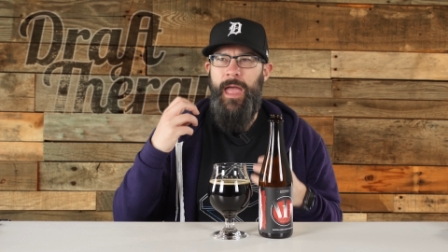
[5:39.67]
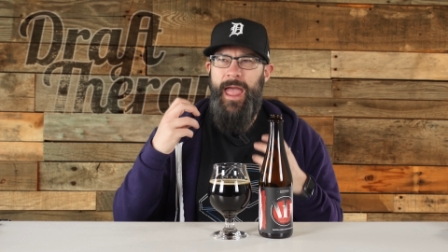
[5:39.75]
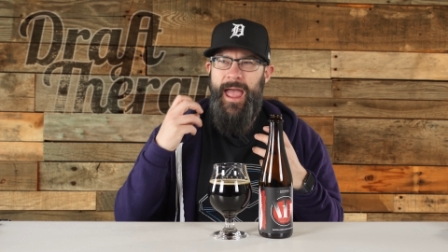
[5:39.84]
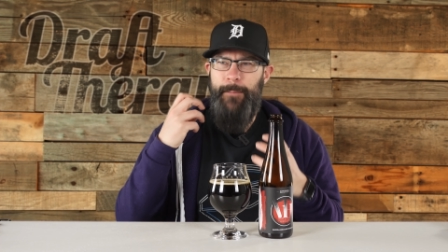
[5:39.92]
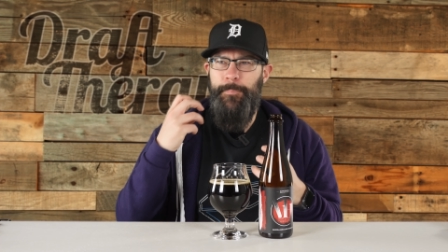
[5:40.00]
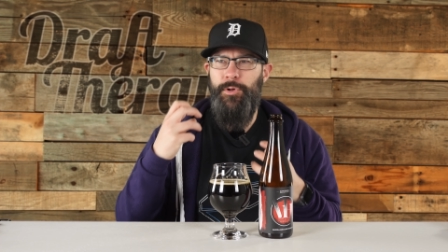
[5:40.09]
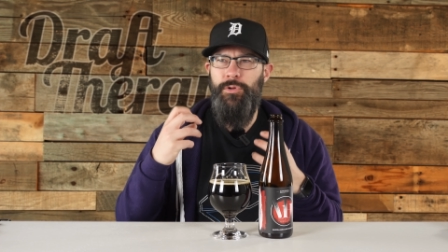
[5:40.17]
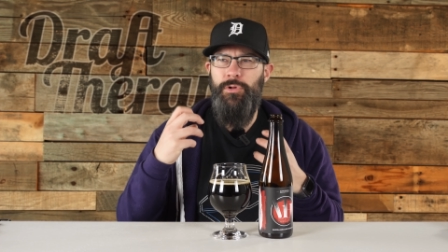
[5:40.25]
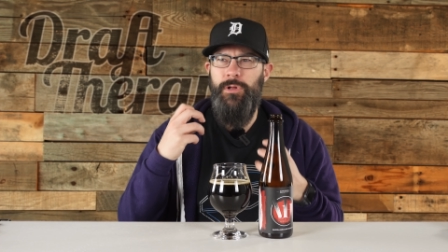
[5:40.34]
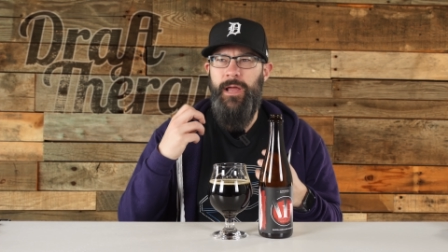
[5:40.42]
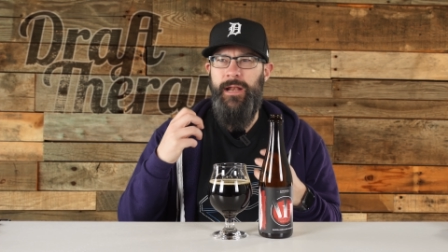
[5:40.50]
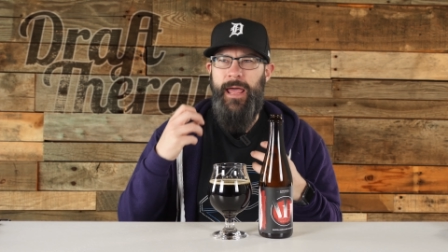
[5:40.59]

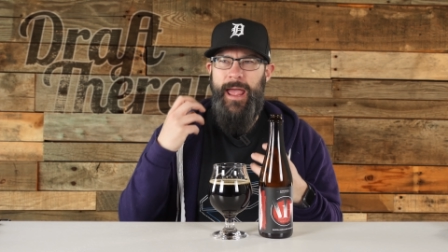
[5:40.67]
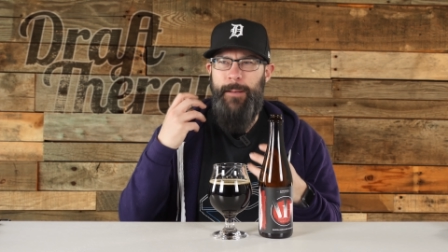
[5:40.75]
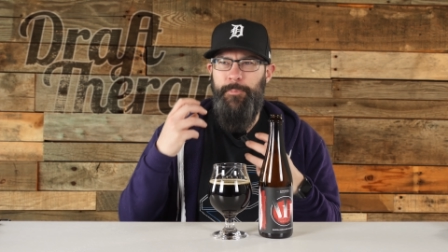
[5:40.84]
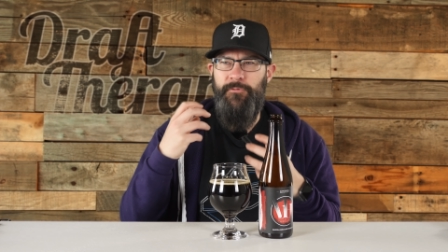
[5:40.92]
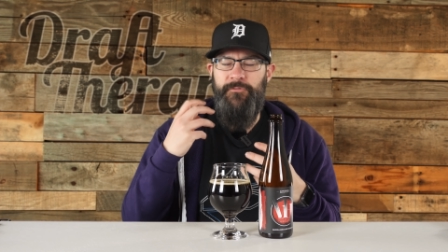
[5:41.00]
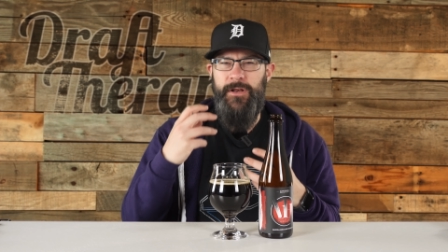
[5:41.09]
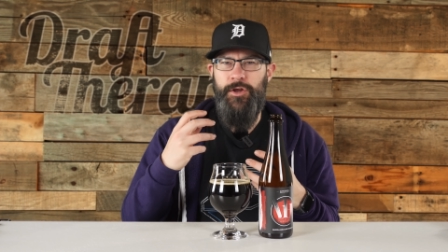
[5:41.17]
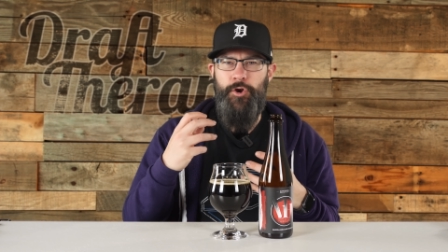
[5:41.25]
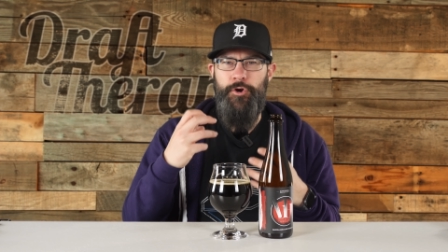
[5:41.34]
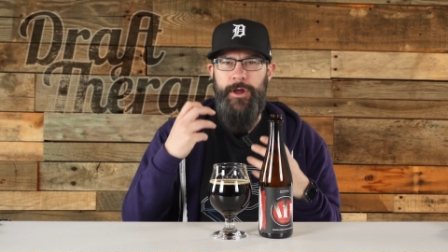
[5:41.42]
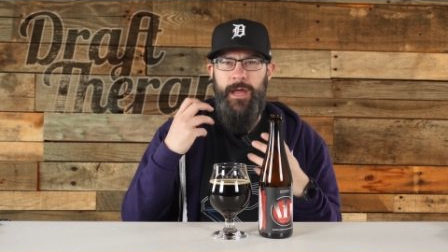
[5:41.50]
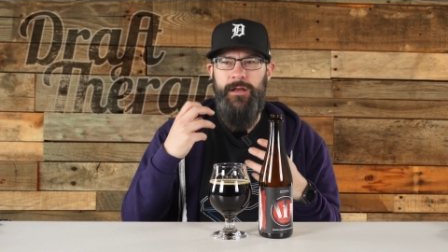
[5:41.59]
apple kind of apple
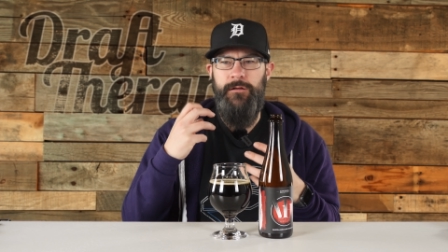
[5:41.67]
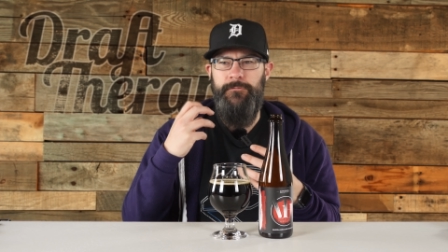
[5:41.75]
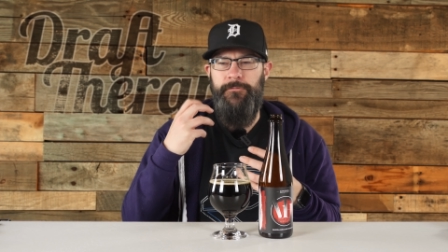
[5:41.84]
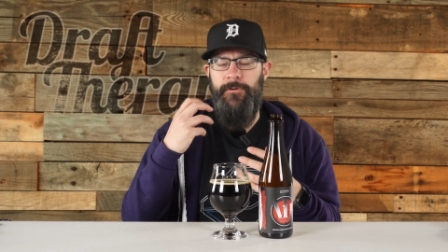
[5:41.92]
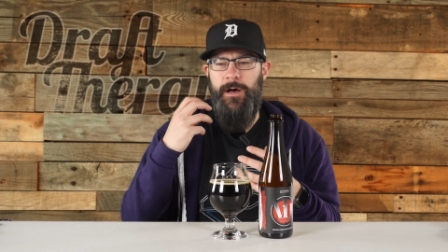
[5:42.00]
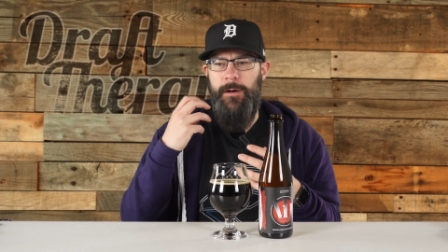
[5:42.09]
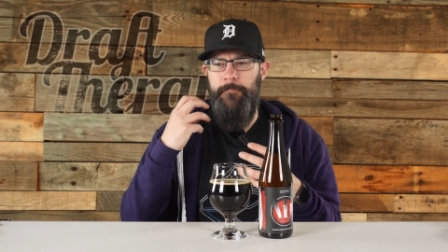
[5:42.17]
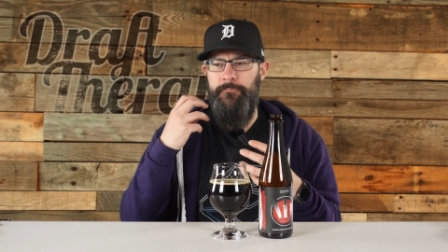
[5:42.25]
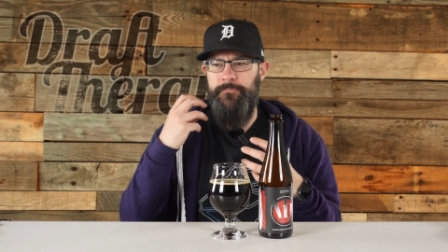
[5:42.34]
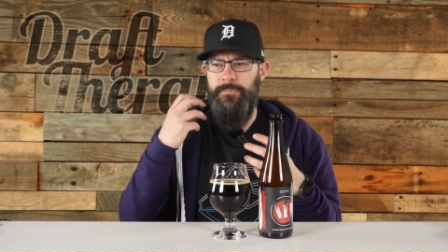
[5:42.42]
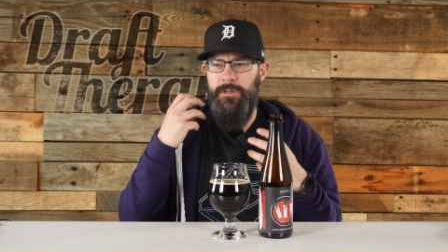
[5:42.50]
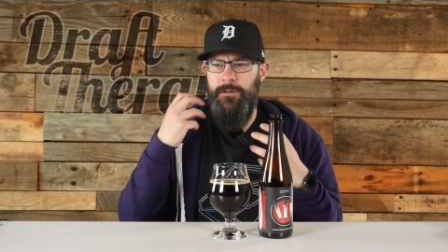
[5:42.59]
vinegar kind of
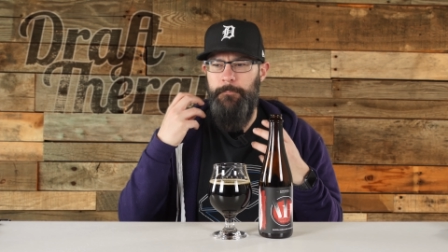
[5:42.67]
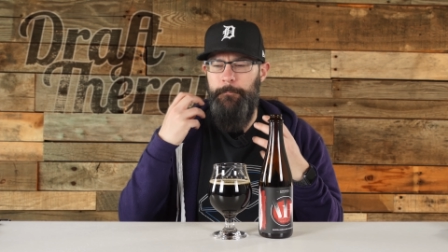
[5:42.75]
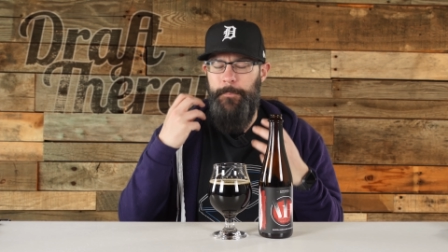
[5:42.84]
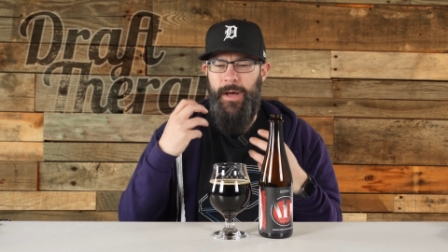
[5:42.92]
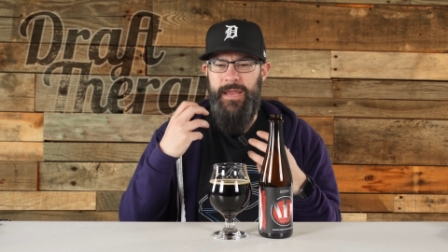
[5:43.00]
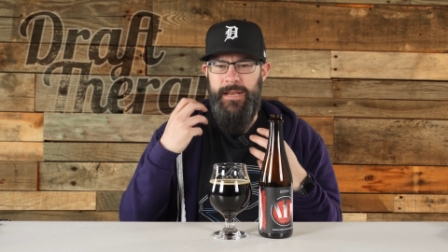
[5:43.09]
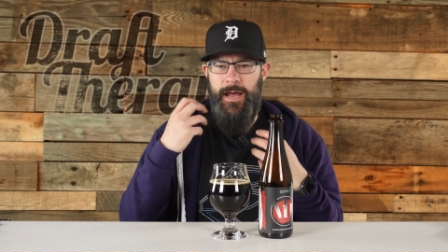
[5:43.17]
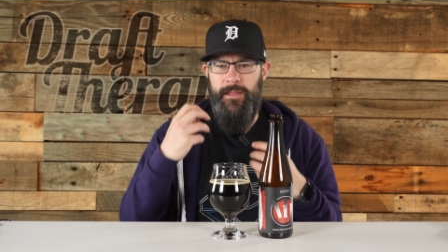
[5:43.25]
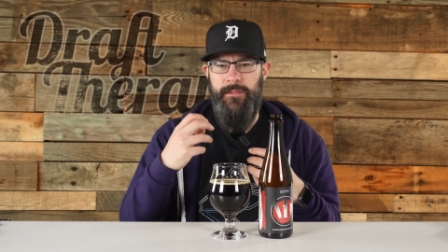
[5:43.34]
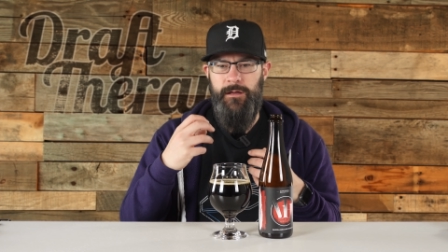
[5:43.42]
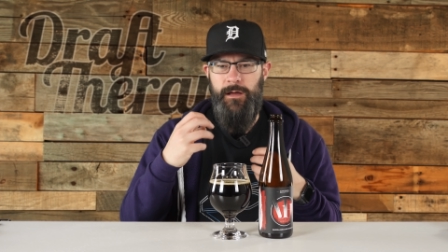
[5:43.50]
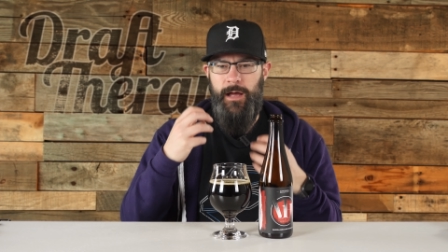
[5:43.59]
um, bite
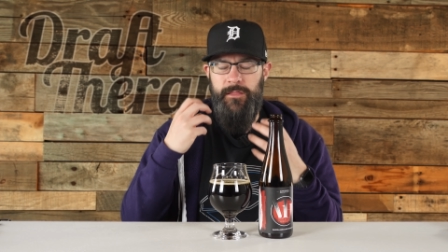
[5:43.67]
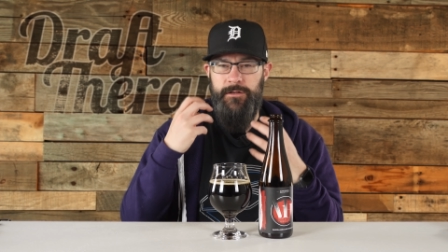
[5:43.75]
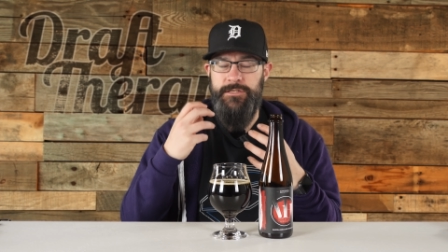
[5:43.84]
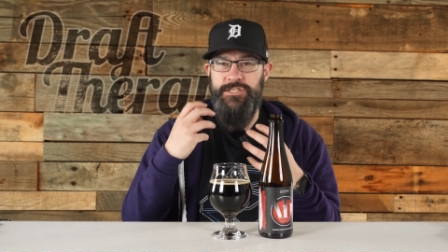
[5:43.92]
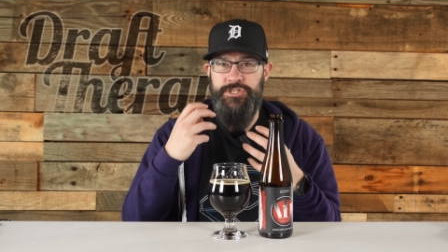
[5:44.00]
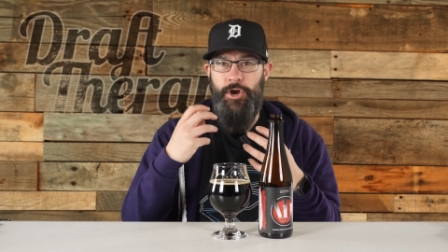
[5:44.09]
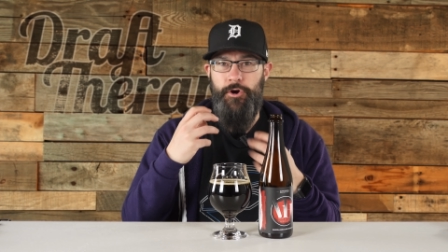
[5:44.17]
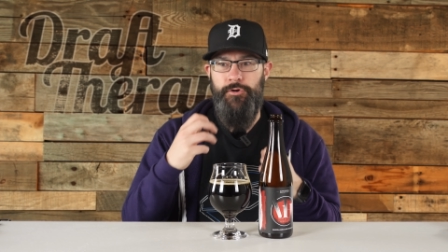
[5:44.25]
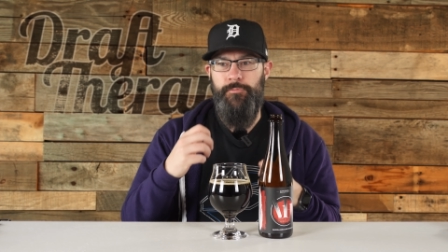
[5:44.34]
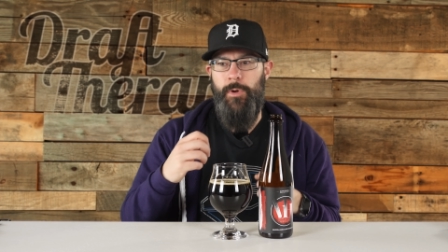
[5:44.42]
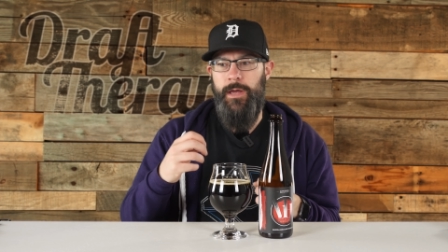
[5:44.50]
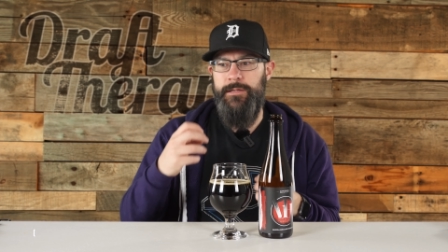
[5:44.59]
on the on the
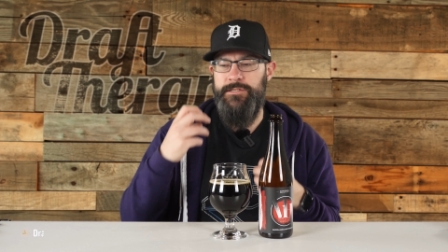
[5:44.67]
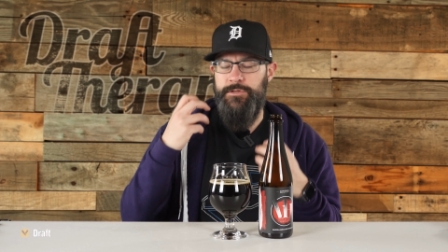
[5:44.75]
start, right?